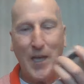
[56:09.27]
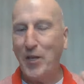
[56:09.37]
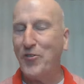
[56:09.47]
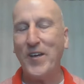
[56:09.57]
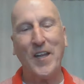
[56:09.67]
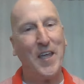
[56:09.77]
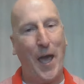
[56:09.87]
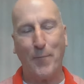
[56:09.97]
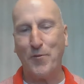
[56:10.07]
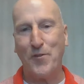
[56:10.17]
it's going to
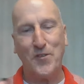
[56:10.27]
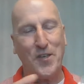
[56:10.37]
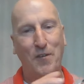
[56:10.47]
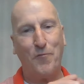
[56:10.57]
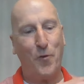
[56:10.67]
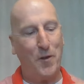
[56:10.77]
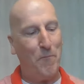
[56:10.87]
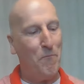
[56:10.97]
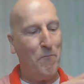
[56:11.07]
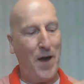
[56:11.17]
capture the scent for
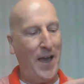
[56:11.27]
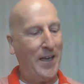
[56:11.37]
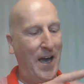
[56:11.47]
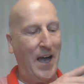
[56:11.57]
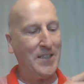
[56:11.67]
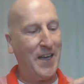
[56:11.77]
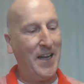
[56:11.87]
you. My gosh.